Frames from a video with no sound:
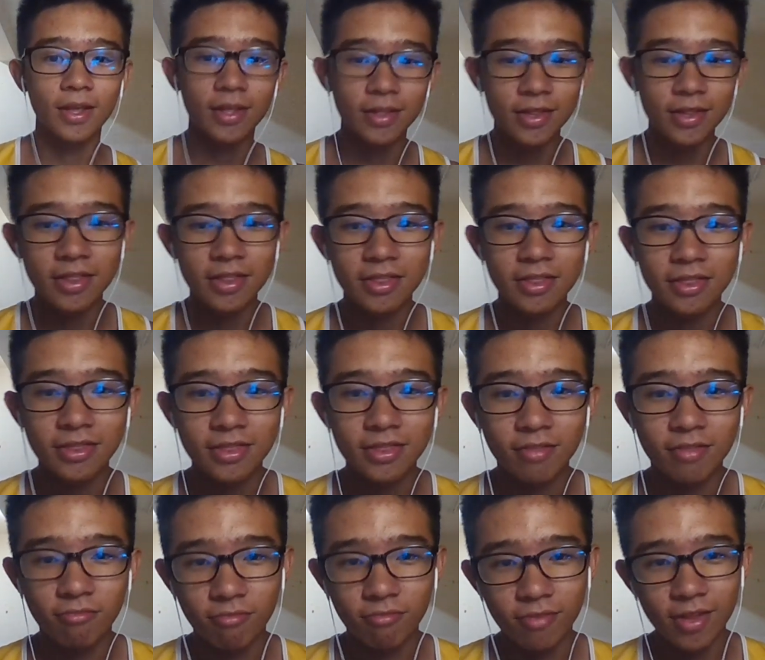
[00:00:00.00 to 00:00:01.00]
Then,
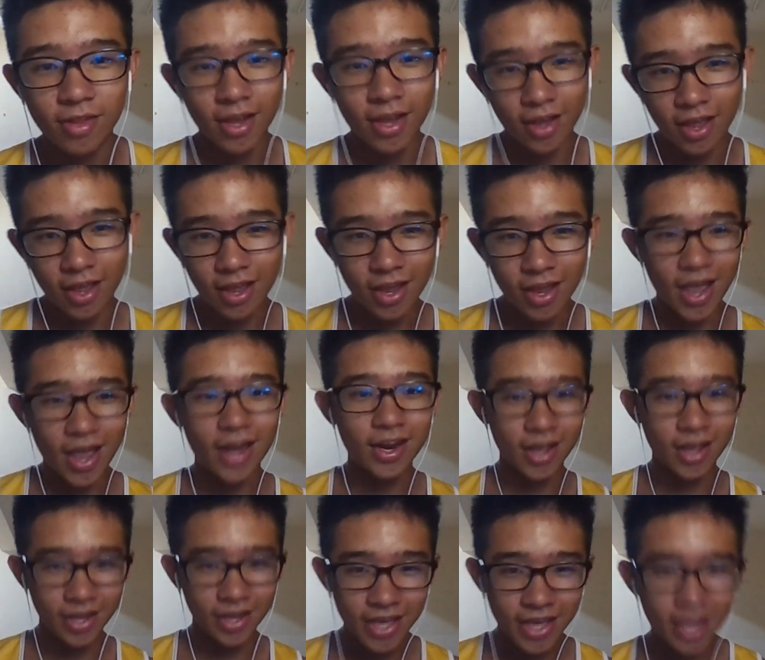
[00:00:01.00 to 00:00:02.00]
and
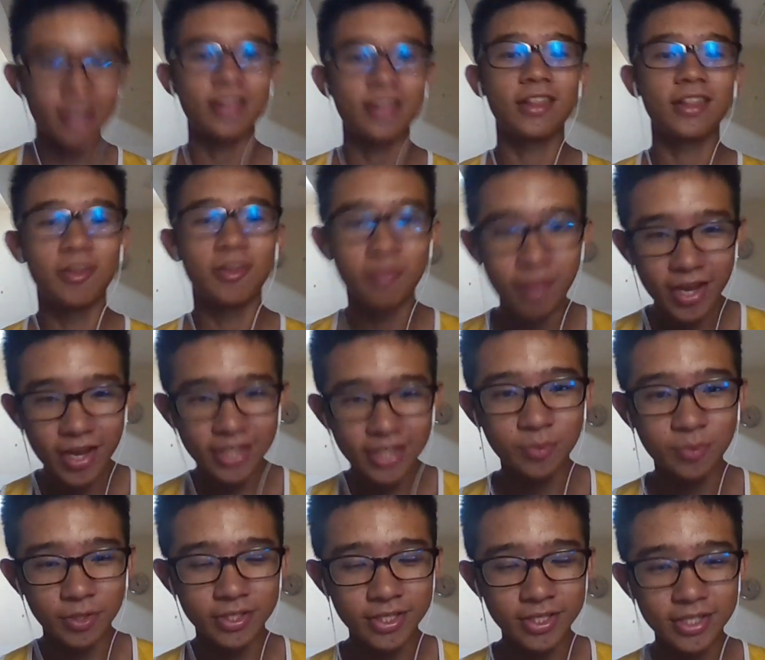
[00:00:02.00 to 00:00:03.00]
again, the rats
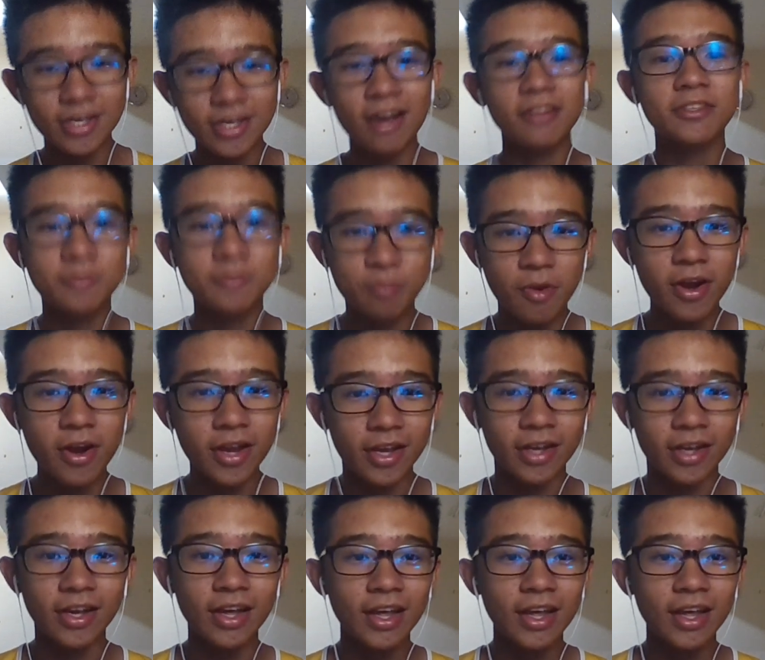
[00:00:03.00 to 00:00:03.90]
would start spreading,